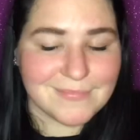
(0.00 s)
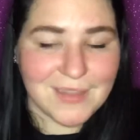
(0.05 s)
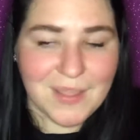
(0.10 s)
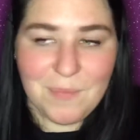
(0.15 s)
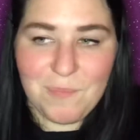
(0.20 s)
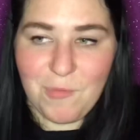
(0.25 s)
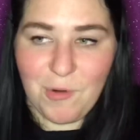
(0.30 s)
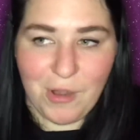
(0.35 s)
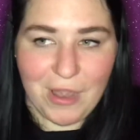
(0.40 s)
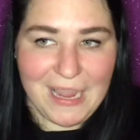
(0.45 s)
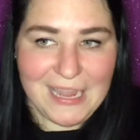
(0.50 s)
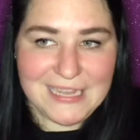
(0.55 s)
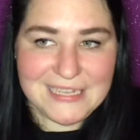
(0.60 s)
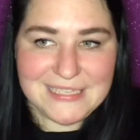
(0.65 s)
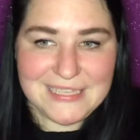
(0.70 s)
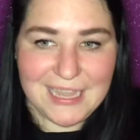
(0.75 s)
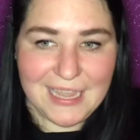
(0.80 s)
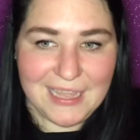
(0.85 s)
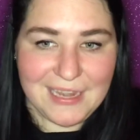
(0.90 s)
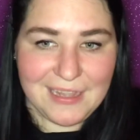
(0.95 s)
More
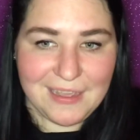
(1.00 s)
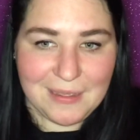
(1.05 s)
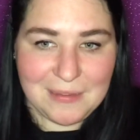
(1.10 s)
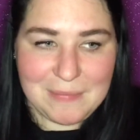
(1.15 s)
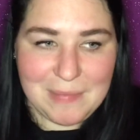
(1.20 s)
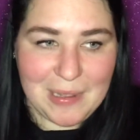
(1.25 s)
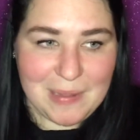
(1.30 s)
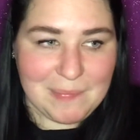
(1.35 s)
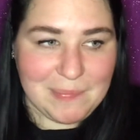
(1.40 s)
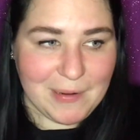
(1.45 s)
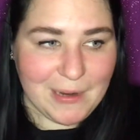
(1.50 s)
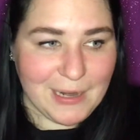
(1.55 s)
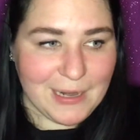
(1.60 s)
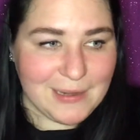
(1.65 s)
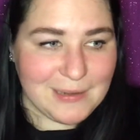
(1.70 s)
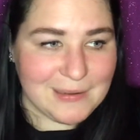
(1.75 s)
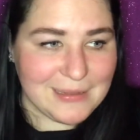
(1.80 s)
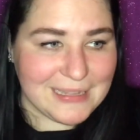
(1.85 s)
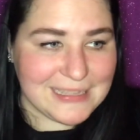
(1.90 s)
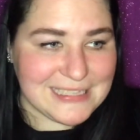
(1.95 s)
anxiety on my
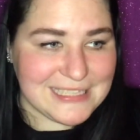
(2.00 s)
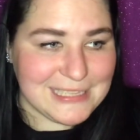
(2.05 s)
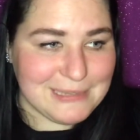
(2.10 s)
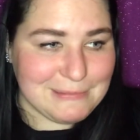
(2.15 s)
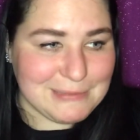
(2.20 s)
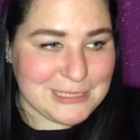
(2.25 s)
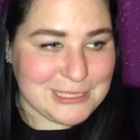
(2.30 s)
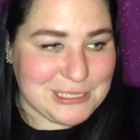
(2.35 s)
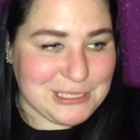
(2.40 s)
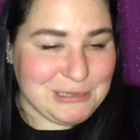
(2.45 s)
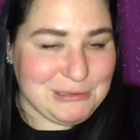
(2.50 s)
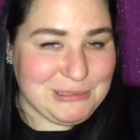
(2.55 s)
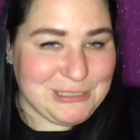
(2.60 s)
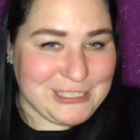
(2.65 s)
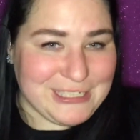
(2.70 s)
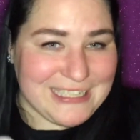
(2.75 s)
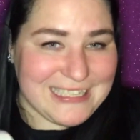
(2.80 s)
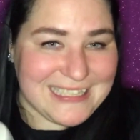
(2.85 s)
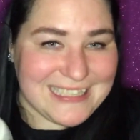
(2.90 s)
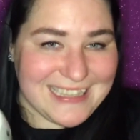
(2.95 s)
part. Let's see what
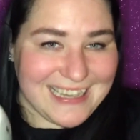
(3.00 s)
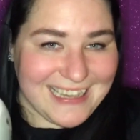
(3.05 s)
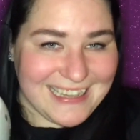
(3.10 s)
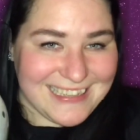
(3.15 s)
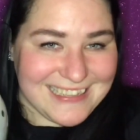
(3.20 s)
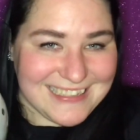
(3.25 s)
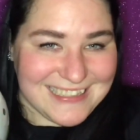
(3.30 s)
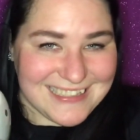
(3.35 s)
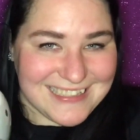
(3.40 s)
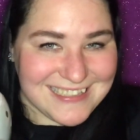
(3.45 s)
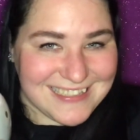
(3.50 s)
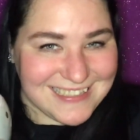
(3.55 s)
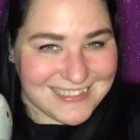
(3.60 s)
Sushi says.